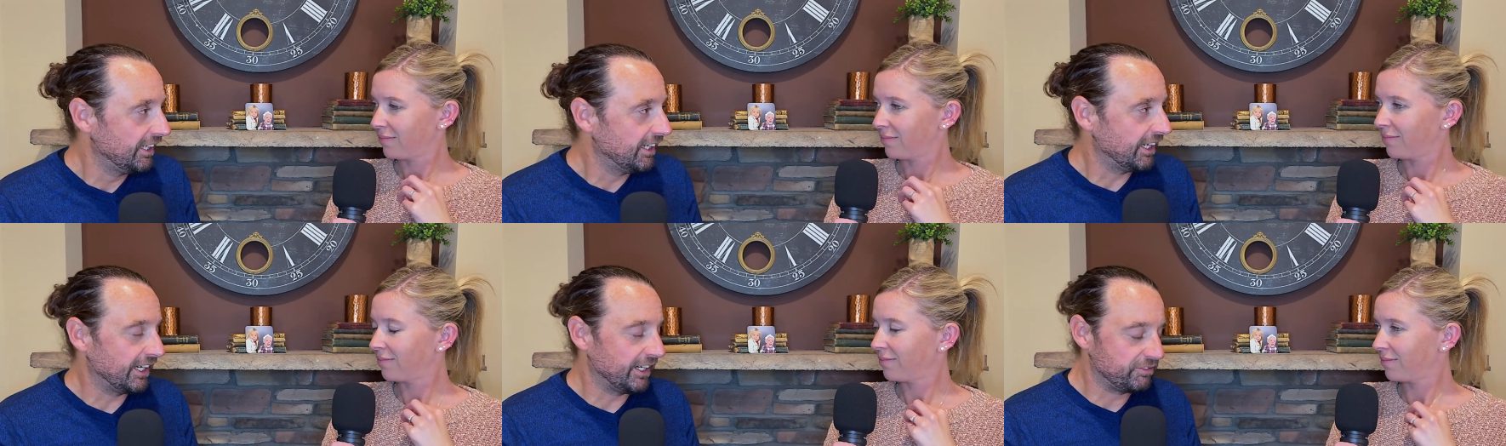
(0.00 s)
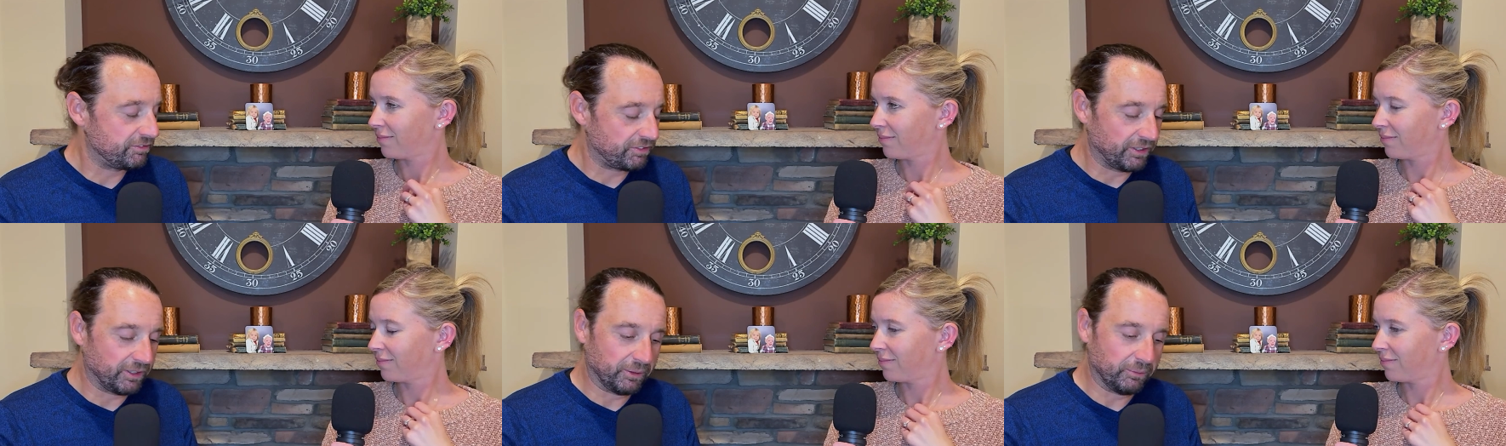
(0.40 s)
Speaker 1: uh,
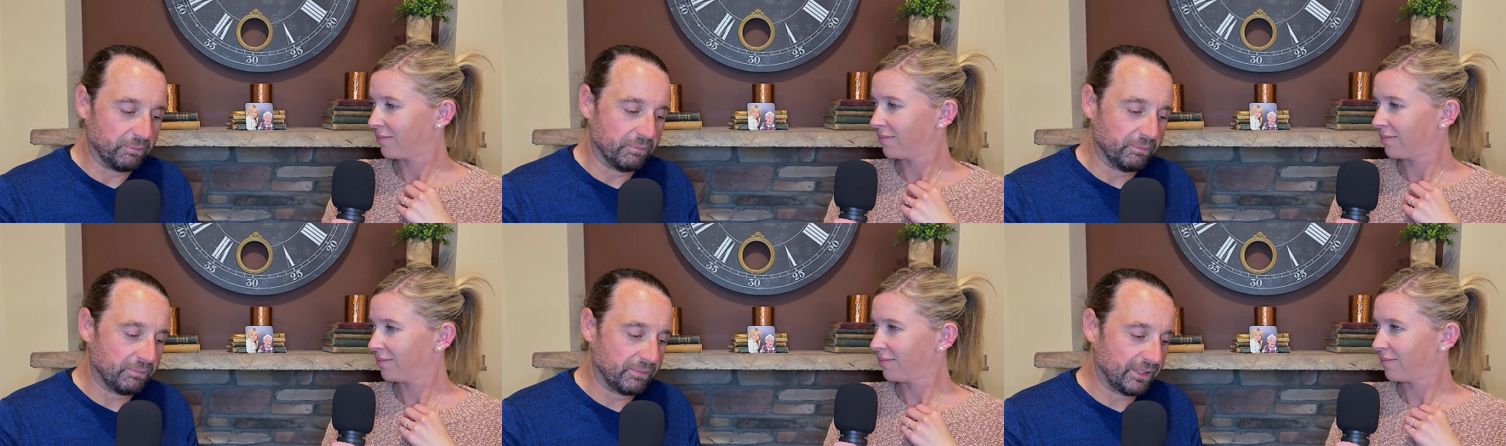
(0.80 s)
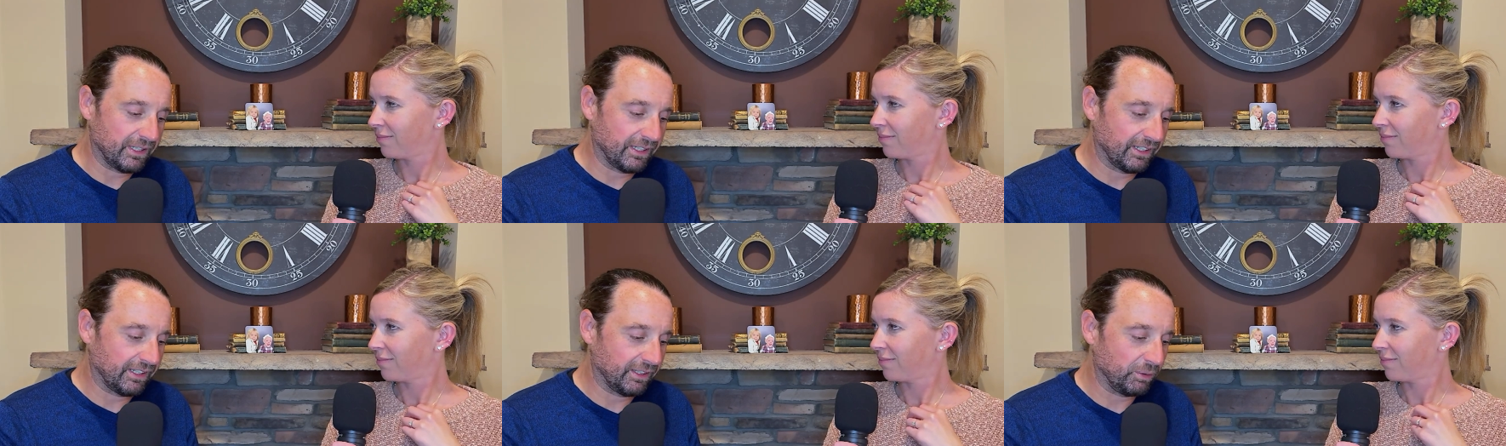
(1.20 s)
from
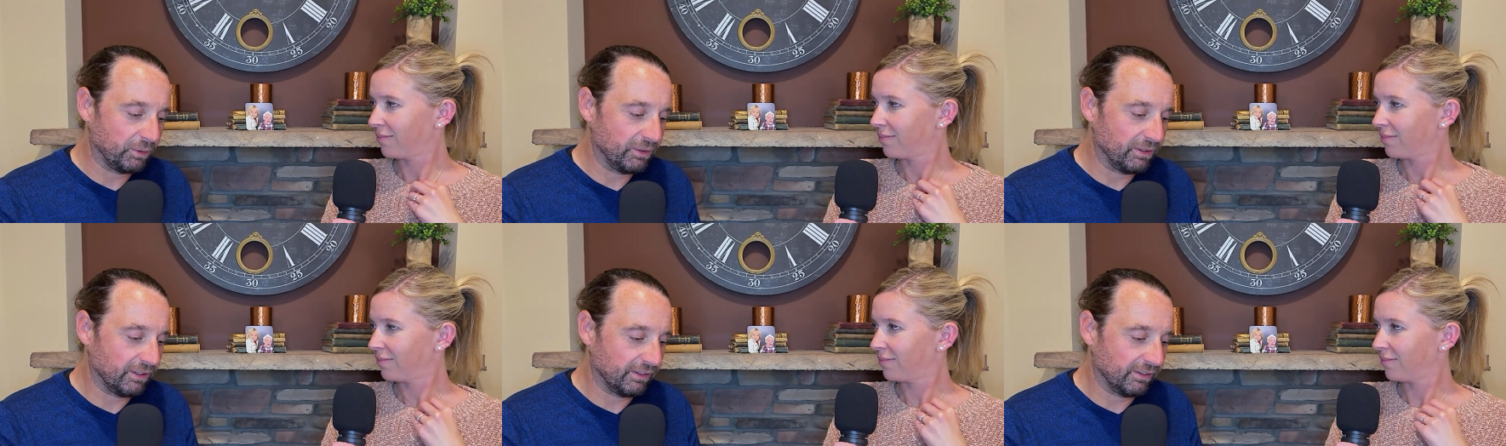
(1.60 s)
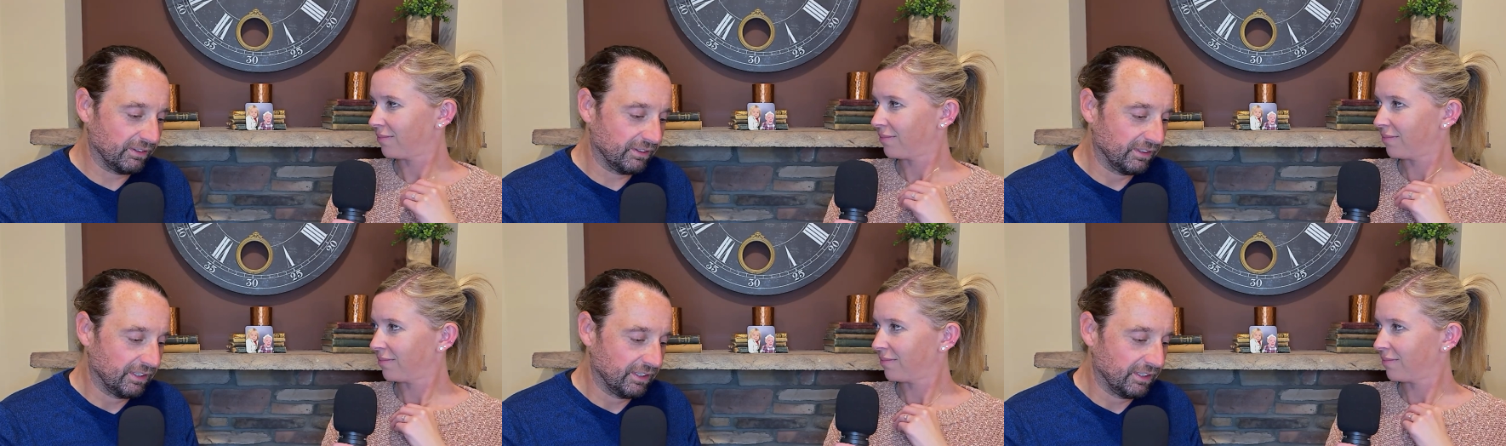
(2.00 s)
uh,
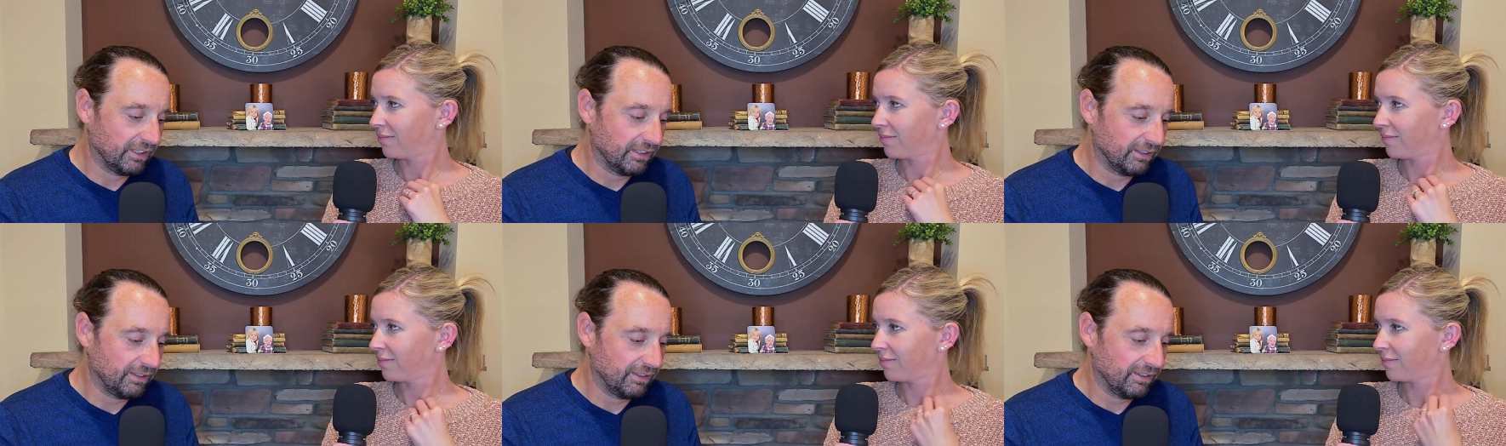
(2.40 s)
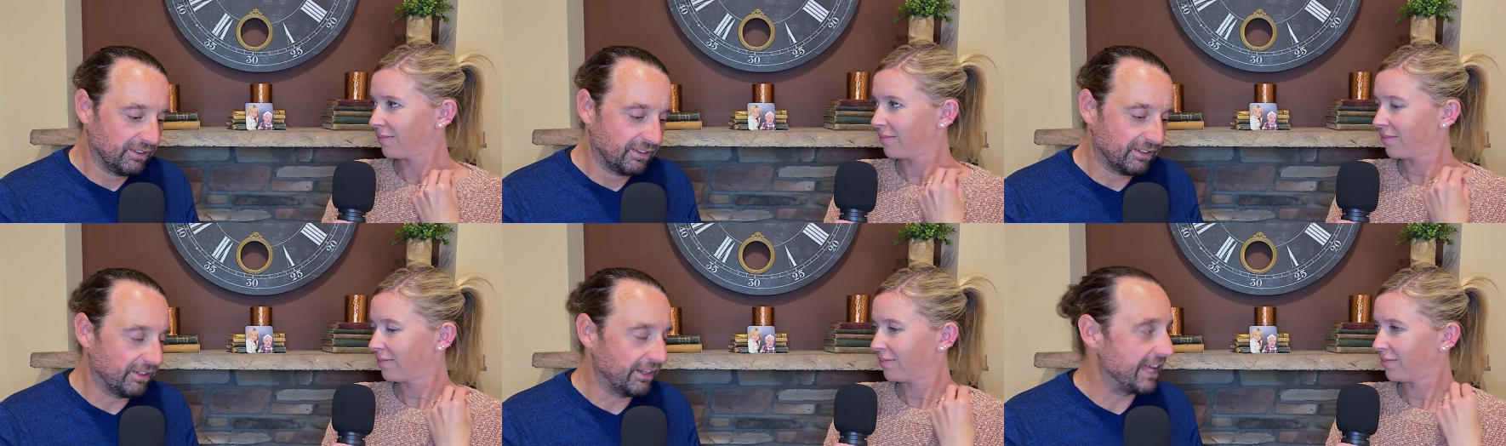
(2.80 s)

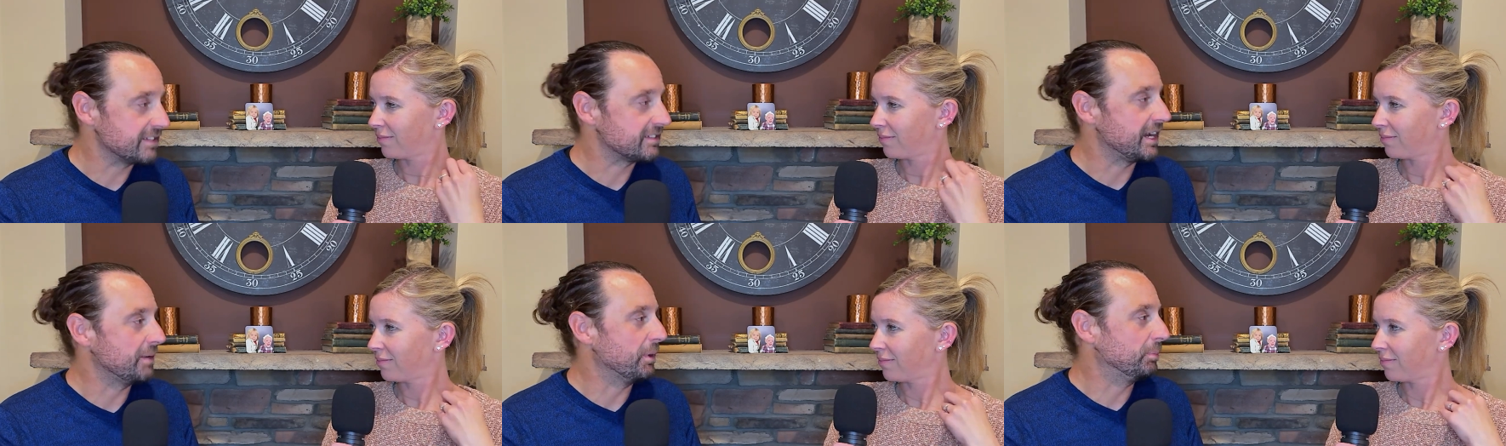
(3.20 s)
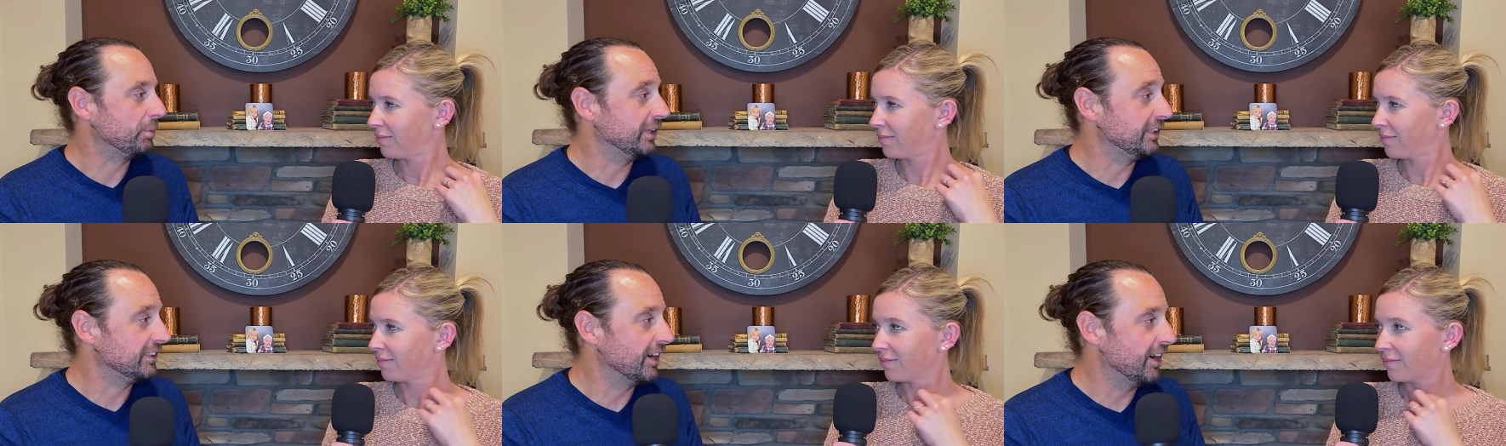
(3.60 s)
the last time I
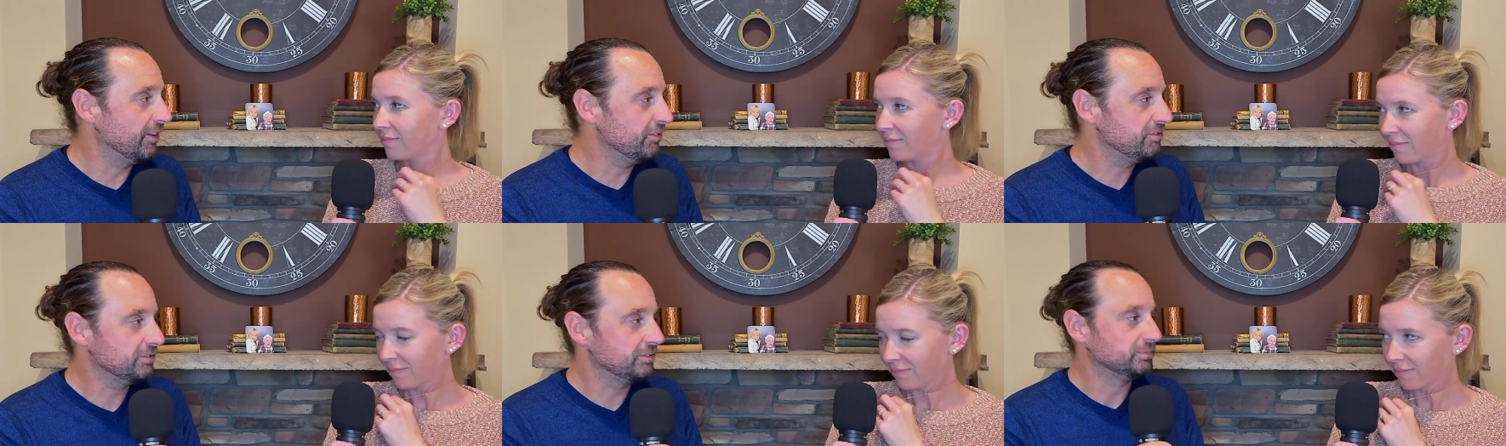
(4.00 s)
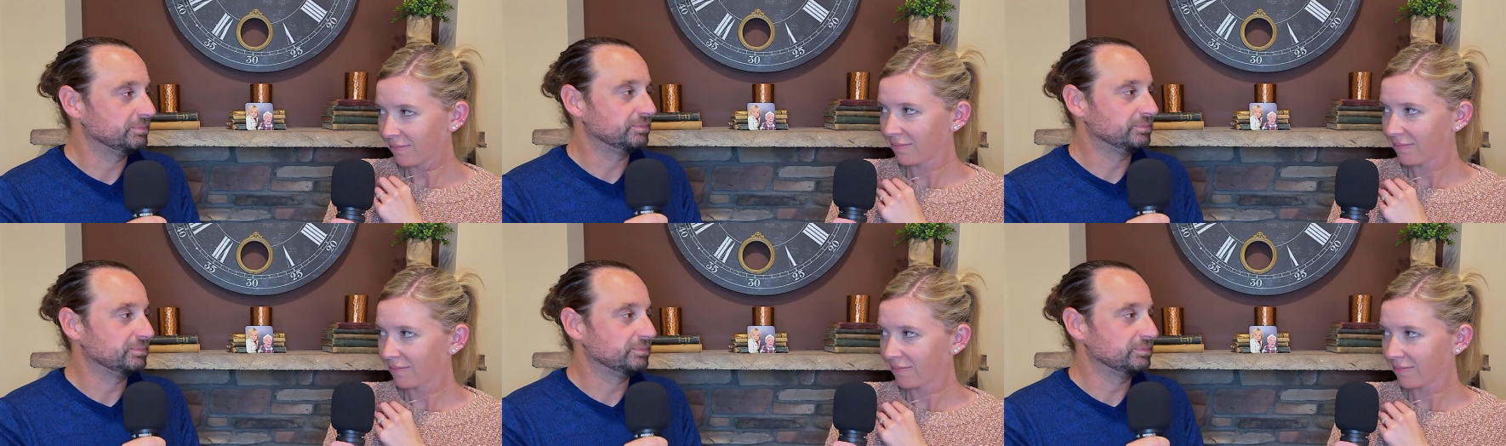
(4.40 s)
played golf.